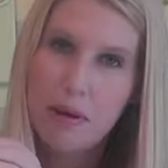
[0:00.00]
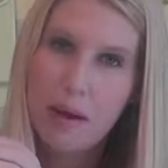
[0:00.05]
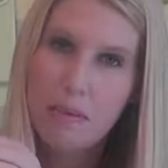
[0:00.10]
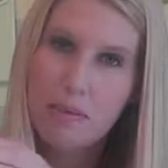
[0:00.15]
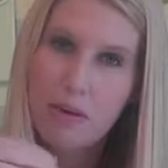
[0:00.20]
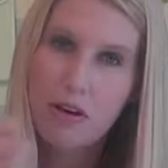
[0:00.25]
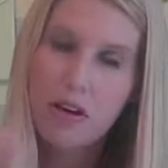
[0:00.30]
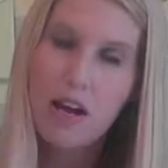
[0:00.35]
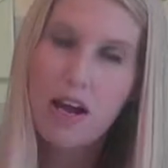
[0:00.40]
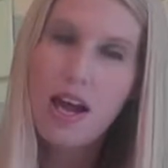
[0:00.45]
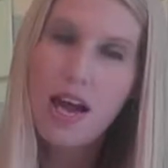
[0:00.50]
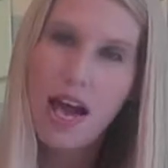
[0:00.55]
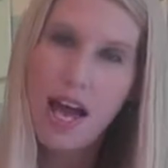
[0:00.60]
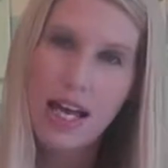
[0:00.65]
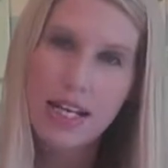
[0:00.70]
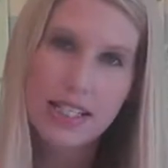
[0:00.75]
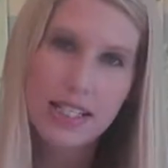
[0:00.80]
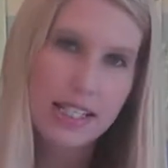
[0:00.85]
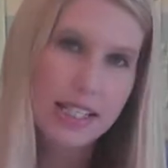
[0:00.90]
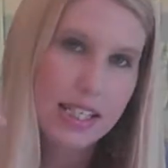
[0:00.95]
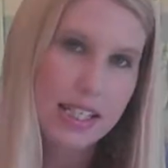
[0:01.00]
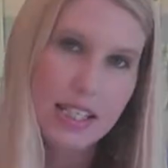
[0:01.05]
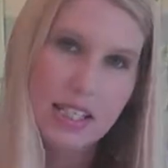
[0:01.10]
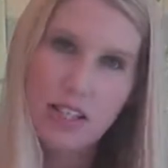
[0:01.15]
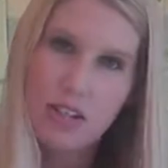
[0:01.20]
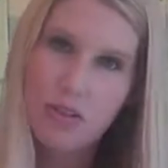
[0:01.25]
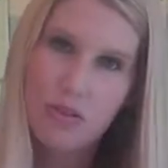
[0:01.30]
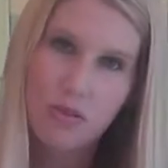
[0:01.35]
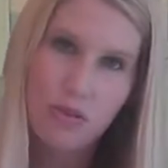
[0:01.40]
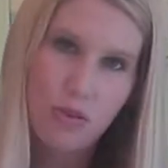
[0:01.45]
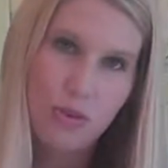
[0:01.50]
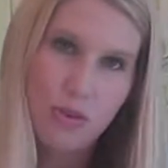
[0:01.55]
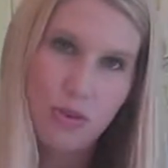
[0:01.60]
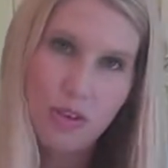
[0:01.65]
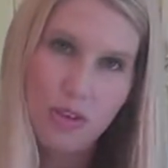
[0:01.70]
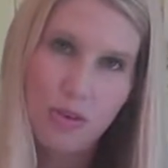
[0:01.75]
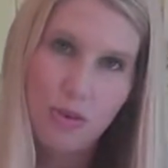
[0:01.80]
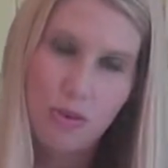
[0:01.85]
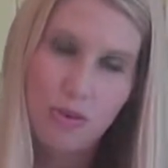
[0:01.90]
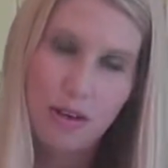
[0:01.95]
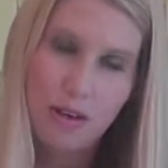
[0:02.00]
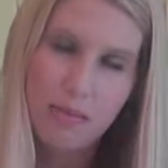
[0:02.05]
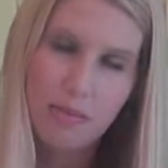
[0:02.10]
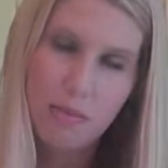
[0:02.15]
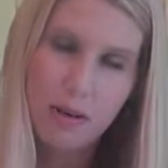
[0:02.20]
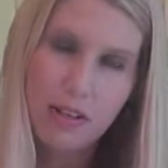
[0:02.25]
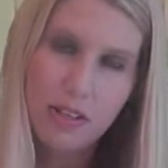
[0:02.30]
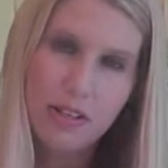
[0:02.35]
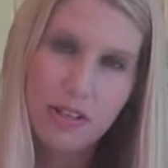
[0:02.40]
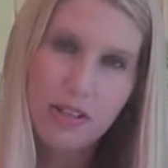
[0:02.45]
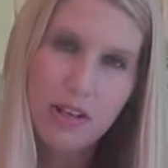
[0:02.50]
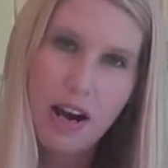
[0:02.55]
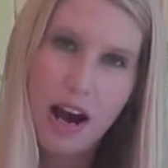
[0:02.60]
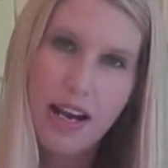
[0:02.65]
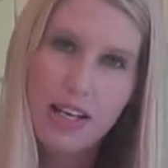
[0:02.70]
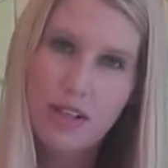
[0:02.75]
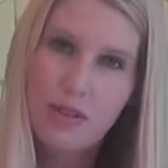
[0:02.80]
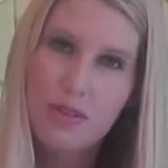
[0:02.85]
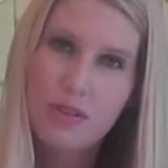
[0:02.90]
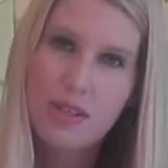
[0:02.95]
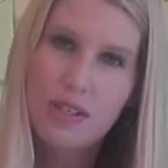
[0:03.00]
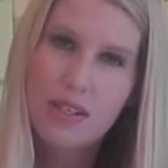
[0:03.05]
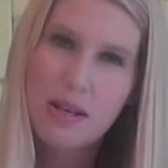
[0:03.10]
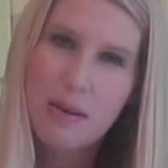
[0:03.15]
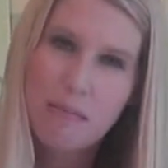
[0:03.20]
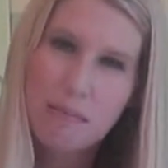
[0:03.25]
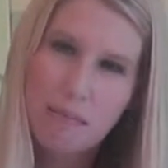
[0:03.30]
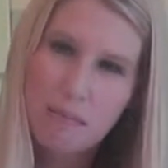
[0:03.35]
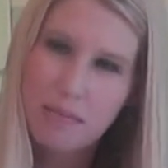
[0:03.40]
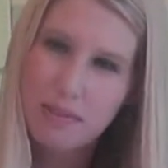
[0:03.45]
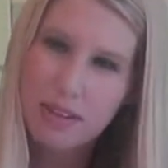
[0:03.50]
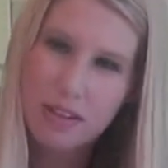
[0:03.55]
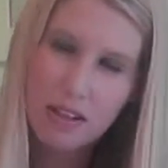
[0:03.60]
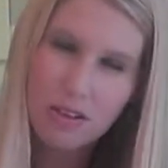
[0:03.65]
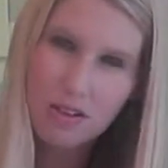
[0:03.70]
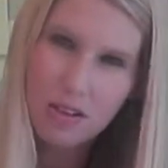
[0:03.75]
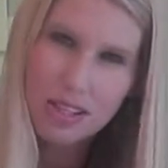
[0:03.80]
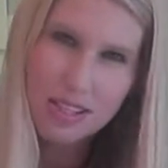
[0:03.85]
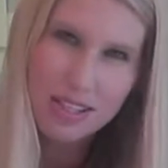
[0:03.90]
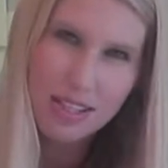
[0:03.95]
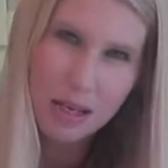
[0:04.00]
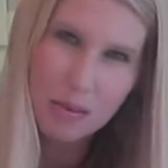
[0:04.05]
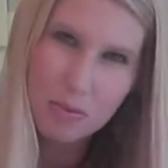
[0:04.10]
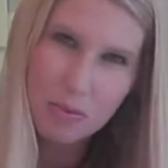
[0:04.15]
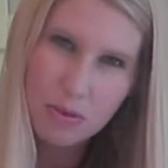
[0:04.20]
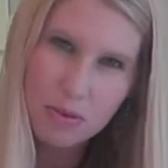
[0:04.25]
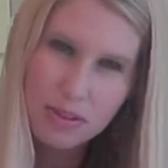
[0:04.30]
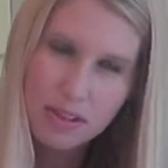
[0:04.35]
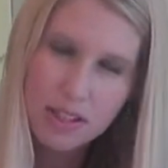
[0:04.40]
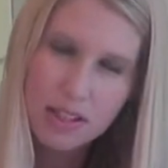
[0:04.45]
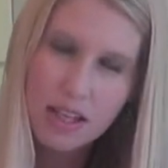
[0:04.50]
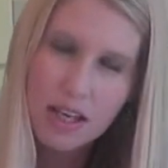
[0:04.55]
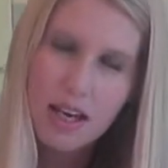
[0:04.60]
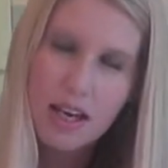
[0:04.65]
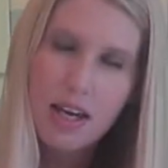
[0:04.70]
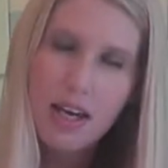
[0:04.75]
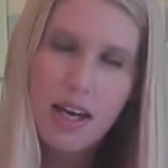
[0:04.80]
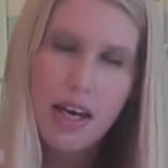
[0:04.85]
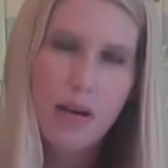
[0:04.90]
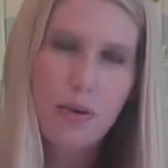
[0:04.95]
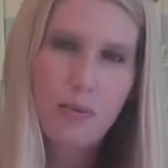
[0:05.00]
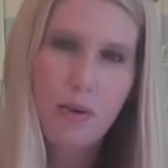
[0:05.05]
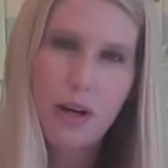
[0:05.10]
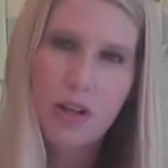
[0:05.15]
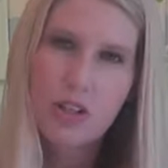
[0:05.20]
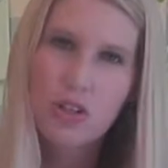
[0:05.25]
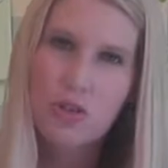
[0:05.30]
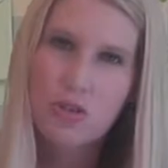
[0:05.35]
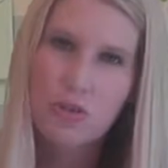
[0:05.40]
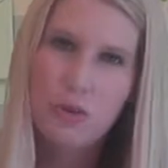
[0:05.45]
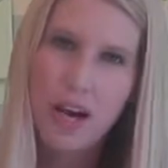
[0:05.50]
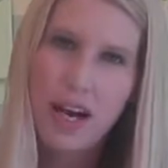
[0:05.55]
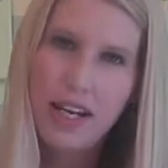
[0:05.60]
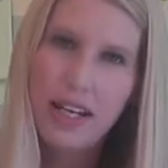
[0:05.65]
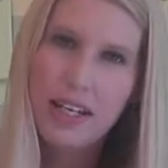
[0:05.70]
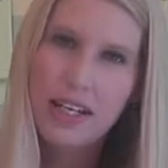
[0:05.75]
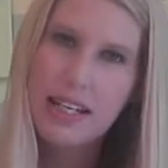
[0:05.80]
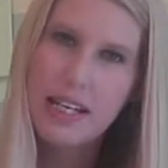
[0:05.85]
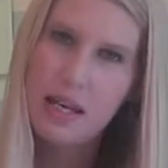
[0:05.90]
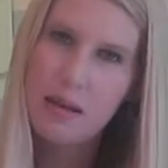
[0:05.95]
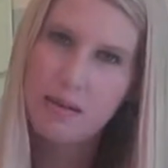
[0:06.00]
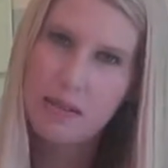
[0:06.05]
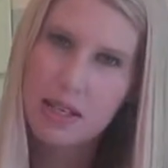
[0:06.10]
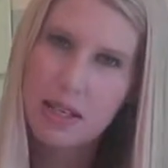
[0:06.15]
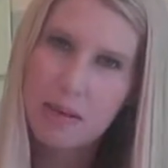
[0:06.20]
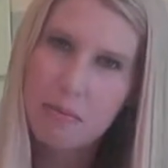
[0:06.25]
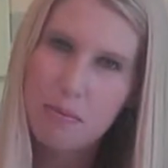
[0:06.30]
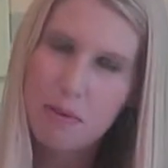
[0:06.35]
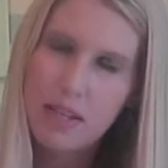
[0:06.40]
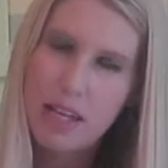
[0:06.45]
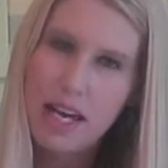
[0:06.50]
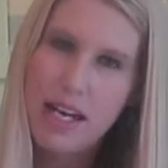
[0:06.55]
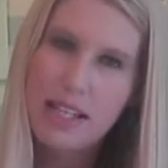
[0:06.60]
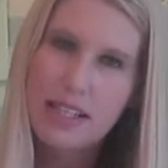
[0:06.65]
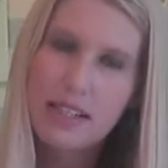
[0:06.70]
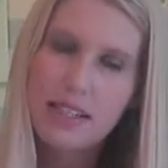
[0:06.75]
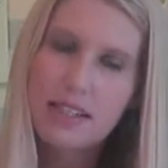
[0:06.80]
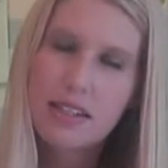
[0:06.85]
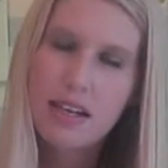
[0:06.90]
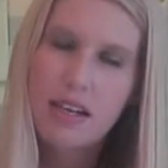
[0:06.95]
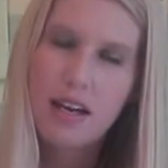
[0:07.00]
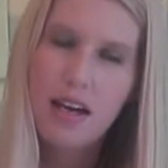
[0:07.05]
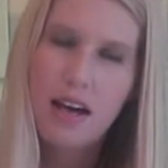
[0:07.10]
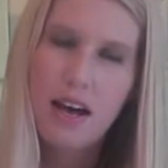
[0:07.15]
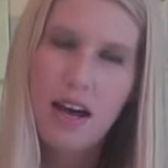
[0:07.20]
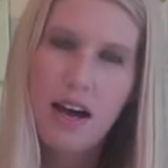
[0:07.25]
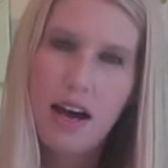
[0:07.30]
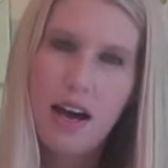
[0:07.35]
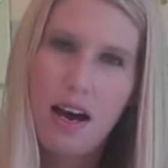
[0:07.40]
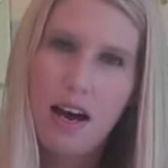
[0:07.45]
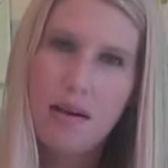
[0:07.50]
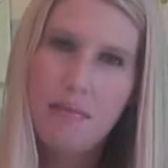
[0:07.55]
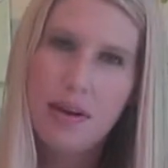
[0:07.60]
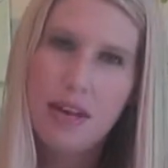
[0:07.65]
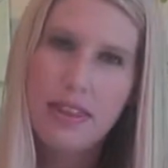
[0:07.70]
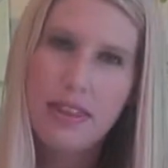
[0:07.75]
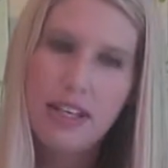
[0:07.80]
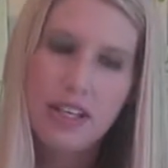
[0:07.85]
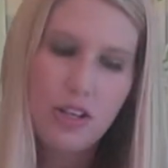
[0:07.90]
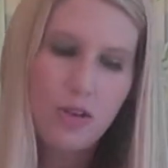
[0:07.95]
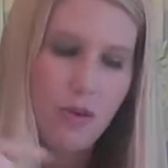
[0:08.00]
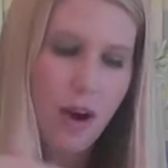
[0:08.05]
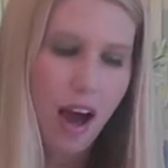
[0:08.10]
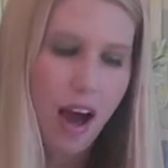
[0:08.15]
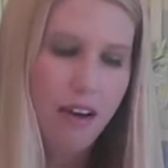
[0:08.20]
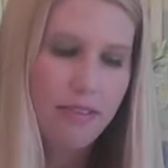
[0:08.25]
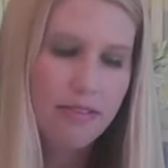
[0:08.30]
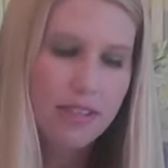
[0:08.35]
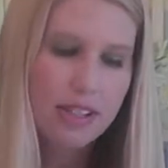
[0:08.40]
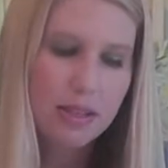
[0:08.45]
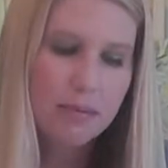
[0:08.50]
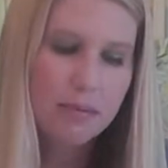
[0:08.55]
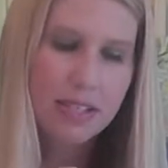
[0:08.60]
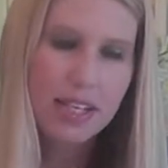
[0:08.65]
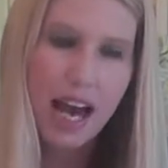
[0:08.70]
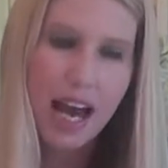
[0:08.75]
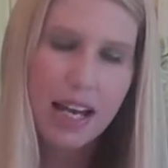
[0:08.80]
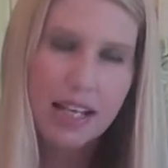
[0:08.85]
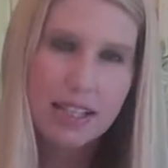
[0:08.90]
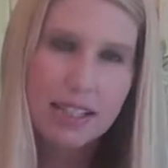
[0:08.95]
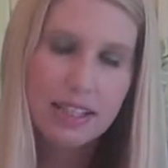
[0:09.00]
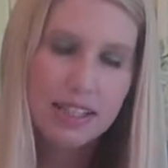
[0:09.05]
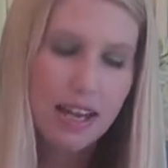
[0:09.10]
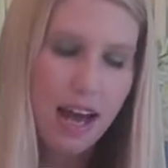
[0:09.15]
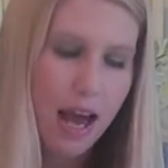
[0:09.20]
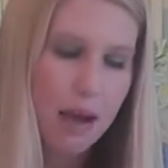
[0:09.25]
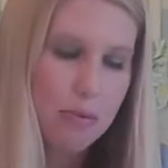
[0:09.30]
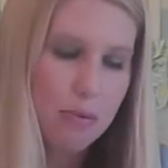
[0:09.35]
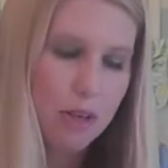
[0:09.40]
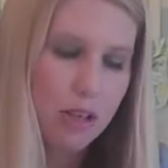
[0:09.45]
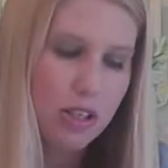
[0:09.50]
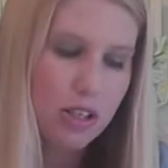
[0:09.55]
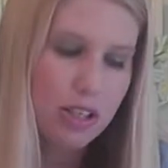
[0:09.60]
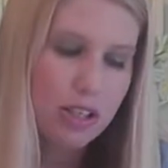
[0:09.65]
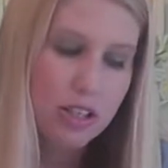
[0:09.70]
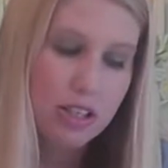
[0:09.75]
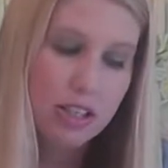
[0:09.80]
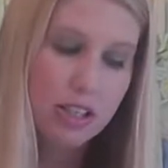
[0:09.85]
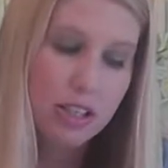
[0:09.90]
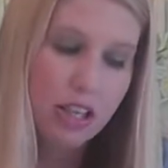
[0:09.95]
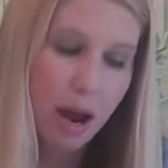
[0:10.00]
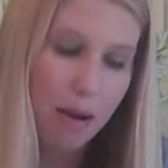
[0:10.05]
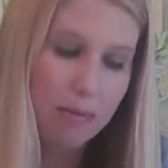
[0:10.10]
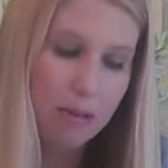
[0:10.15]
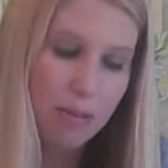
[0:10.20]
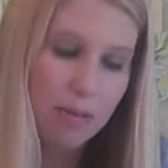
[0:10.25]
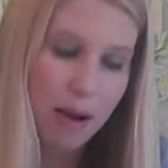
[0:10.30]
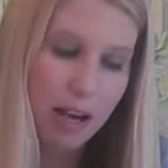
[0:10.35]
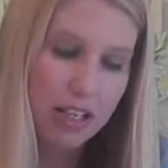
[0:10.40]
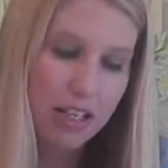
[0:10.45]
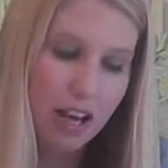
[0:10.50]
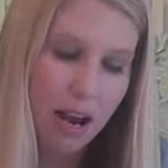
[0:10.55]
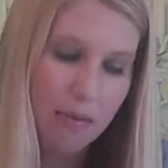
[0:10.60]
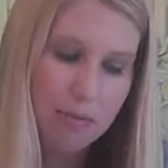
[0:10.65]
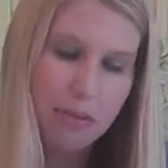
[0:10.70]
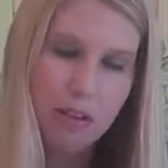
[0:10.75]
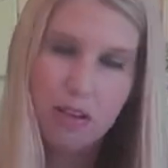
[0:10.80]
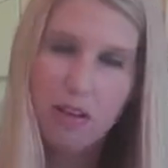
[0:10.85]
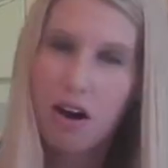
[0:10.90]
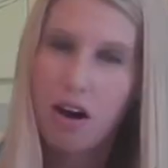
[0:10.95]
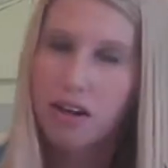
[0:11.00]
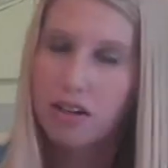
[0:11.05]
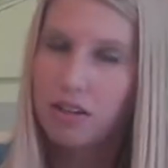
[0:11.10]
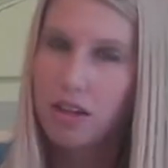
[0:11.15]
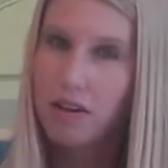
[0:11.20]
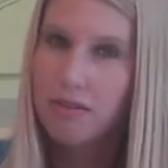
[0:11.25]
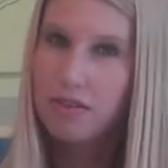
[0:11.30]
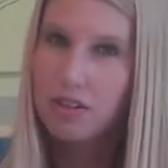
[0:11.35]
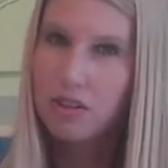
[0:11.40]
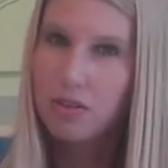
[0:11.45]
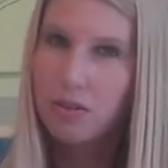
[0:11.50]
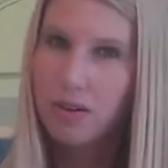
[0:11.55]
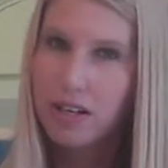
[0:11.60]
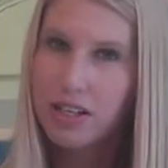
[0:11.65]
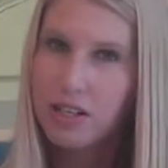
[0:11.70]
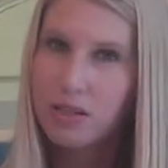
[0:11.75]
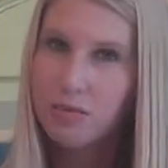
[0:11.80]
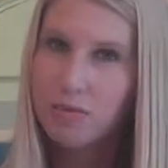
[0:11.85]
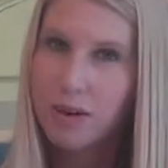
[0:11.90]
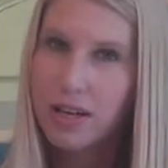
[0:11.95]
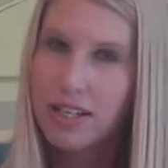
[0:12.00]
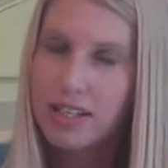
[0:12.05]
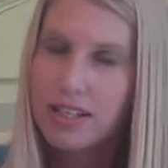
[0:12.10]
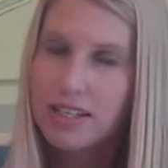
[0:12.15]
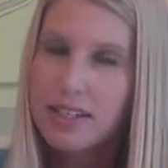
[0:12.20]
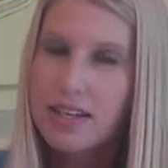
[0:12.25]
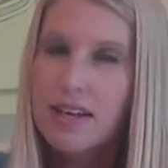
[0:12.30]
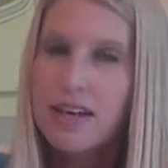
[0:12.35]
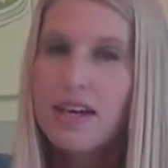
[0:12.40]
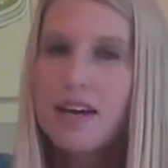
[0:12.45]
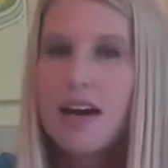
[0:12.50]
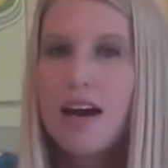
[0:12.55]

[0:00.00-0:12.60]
paper and send it through your printer. I use little staples. It works great, keeps it in place. And then you have some text. I put chapter by chapter our love story is written,